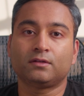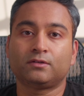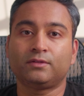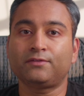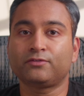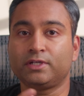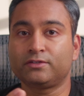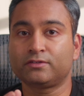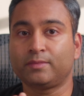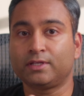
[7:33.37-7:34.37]
Do that for
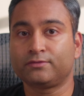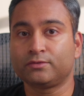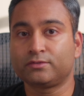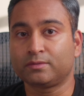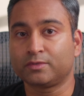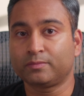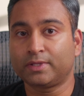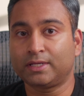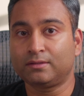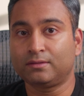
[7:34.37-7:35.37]
each of the main foods in your meal
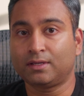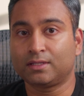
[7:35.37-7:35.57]
plan,